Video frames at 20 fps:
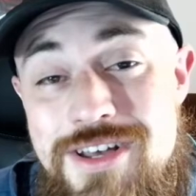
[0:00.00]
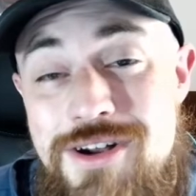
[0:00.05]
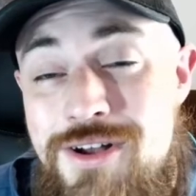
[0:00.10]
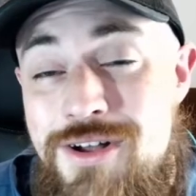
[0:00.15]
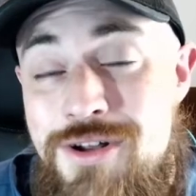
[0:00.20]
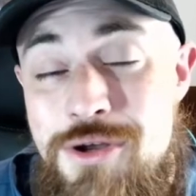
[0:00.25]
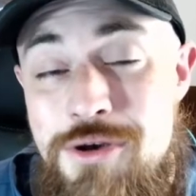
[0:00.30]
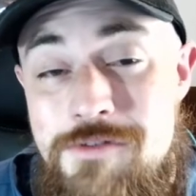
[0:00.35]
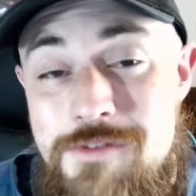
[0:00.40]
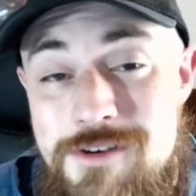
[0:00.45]

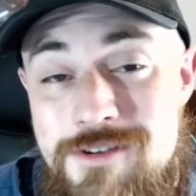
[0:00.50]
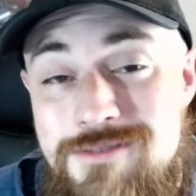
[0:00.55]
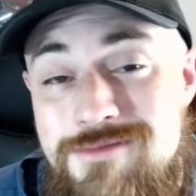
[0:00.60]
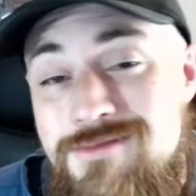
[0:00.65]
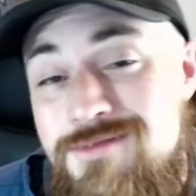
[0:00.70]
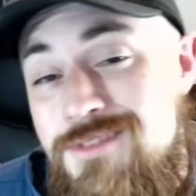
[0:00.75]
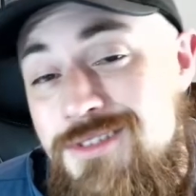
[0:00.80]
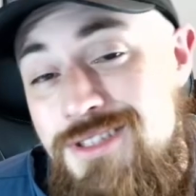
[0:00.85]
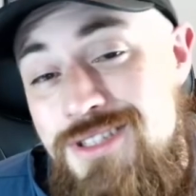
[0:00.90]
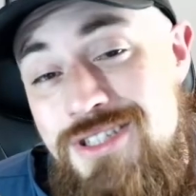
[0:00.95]
on over,
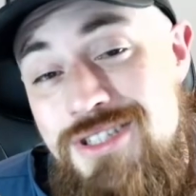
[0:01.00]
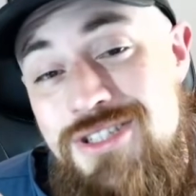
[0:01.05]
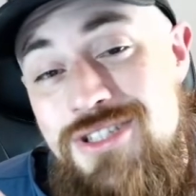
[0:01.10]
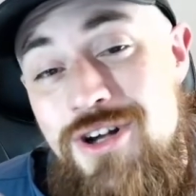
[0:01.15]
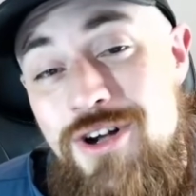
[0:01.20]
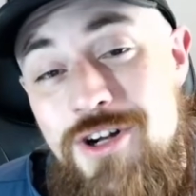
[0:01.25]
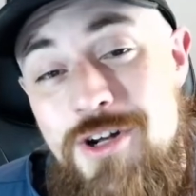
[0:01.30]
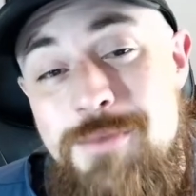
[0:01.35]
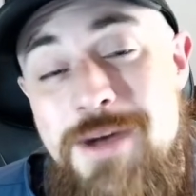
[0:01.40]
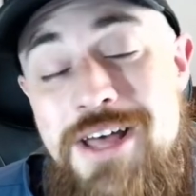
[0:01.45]

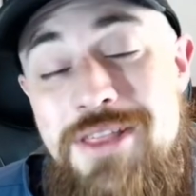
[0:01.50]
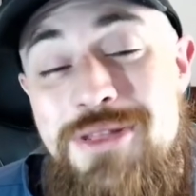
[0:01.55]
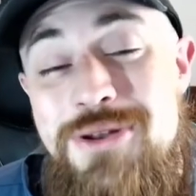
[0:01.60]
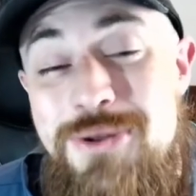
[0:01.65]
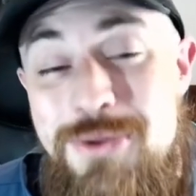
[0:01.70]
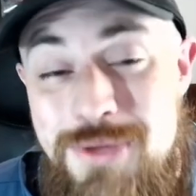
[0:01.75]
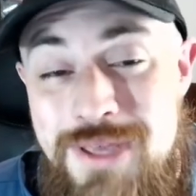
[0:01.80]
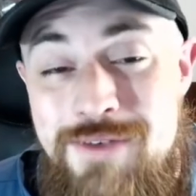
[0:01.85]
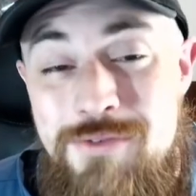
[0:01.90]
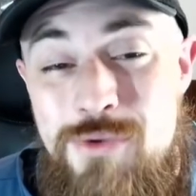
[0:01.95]
talk about the
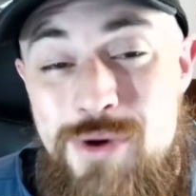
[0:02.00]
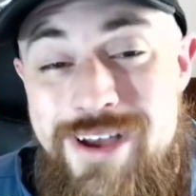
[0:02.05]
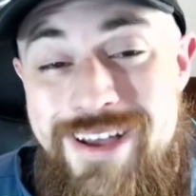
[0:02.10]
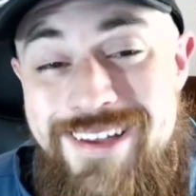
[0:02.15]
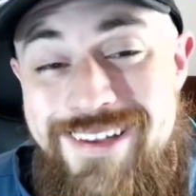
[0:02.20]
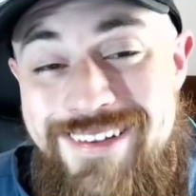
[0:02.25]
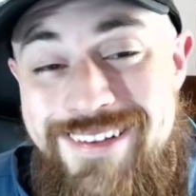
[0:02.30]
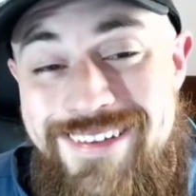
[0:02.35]
new giveaway.